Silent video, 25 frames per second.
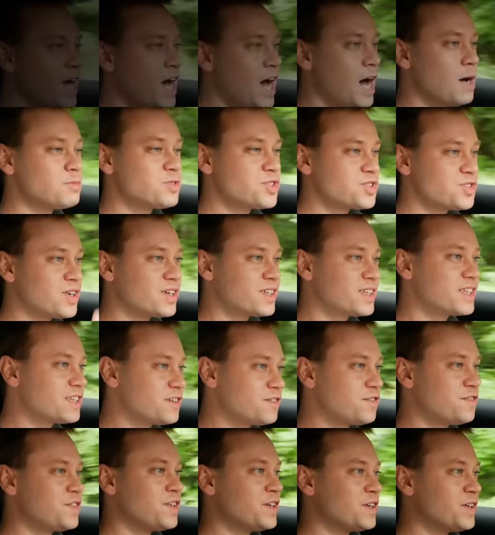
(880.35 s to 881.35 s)
I'm struggling
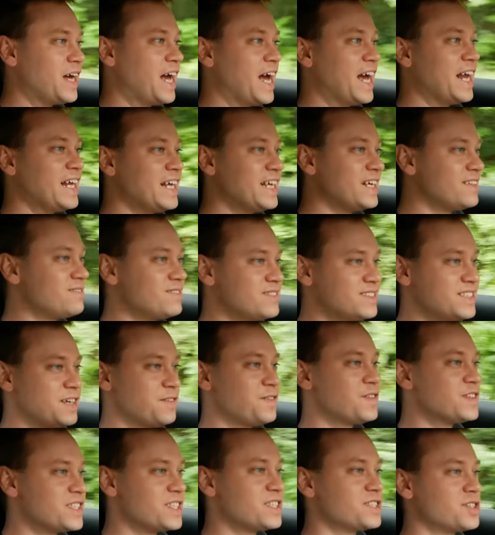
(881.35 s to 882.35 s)
to feel any
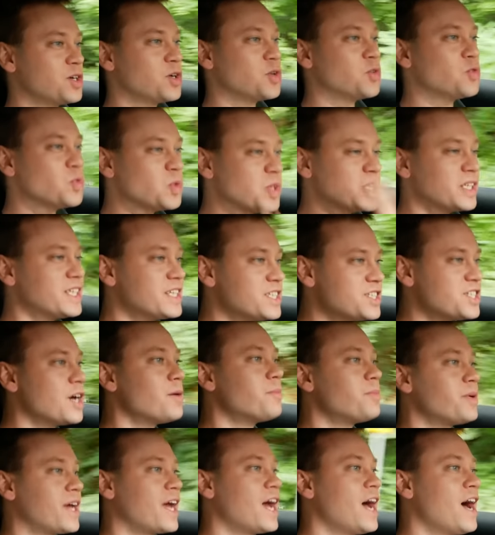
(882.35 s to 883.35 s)
differences that are really
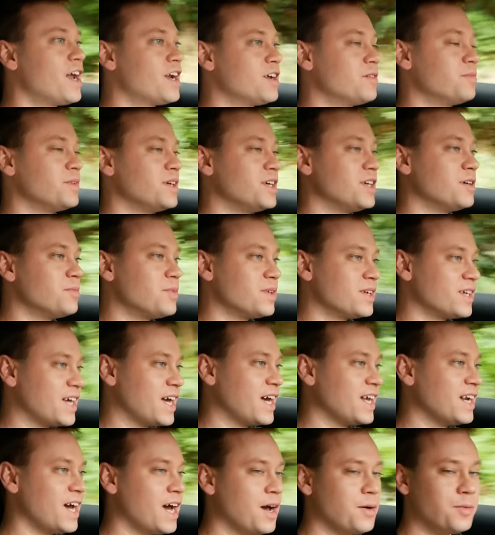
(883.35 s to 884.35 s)
jumping out at me, but
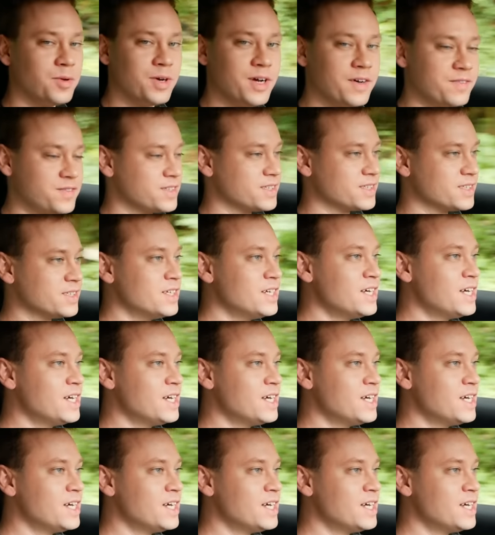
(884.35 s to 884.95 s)
again, I will have to